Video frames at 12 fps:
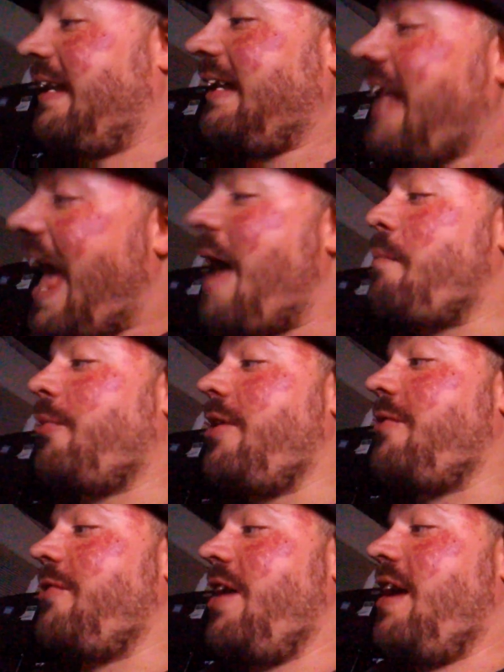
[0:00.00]
in the
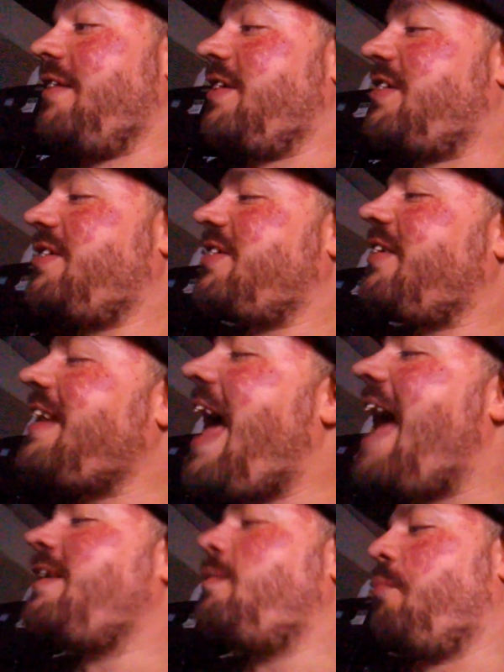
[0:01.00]
labyrinth. This is your
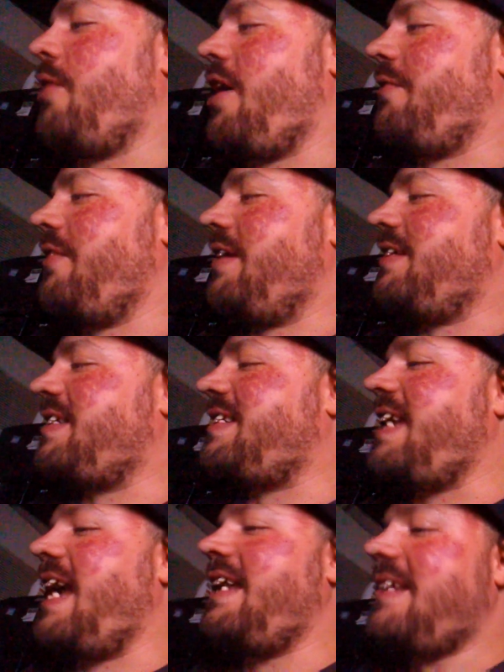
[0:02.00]
last breath to
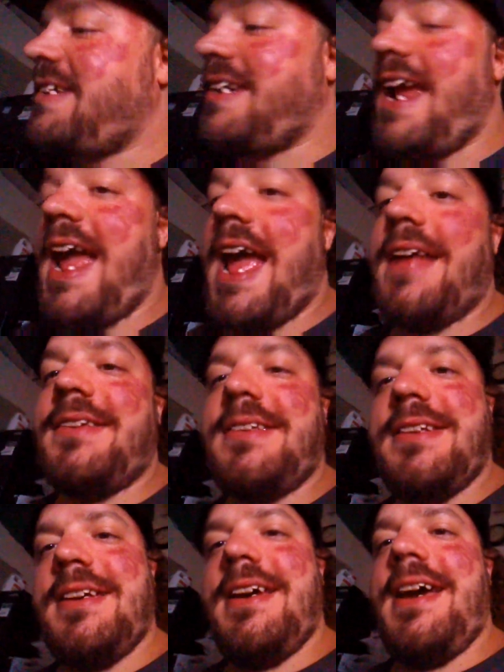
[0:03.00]
stand a
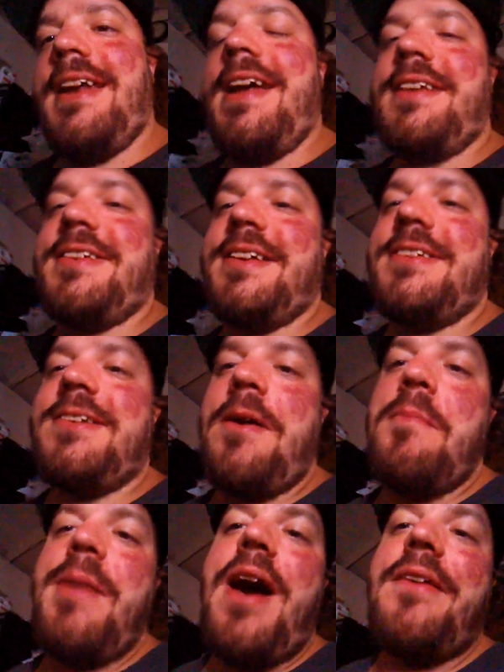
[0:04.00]
chance. And I said
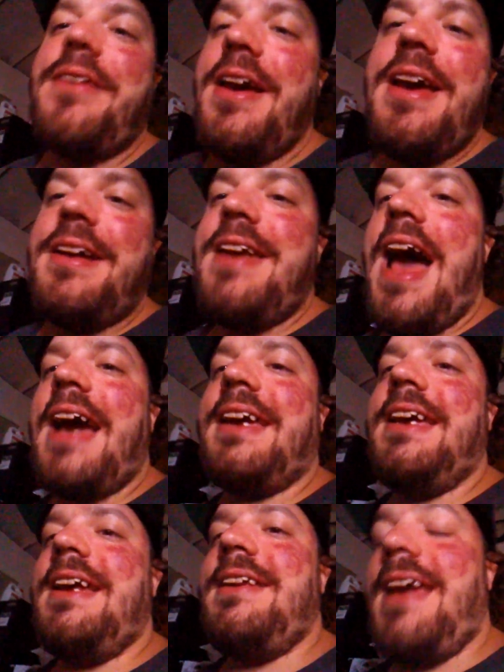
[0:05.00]
something about
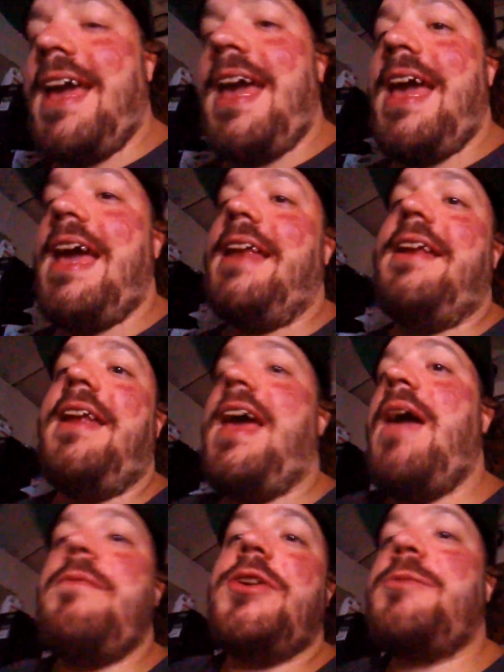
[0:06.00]
knock you in your head, and the
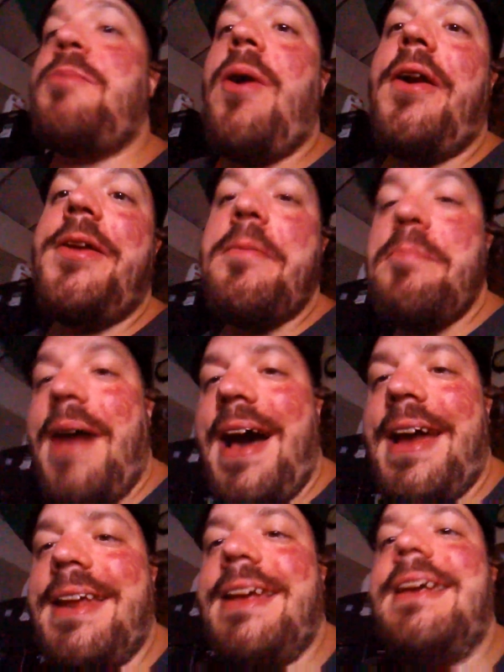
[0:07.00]
heaviest part of your
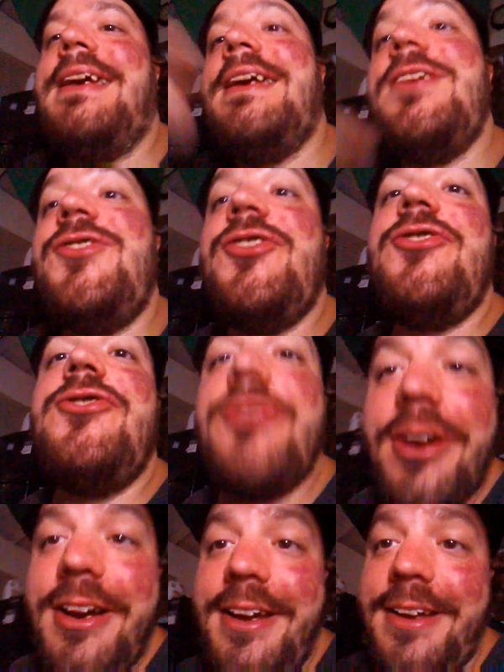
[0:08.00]
body is your
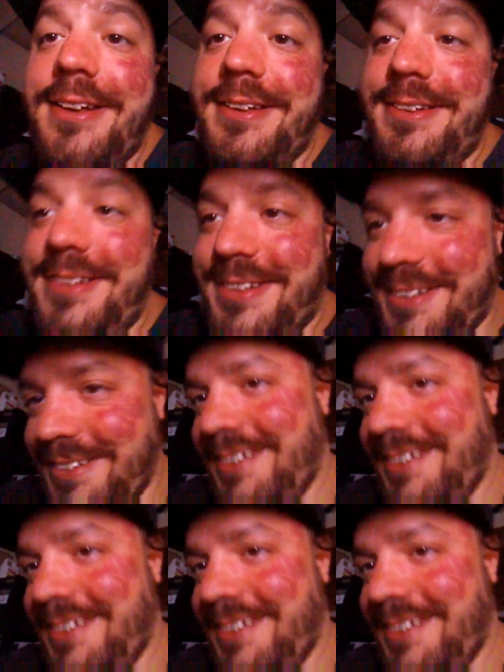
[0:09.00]
dreads.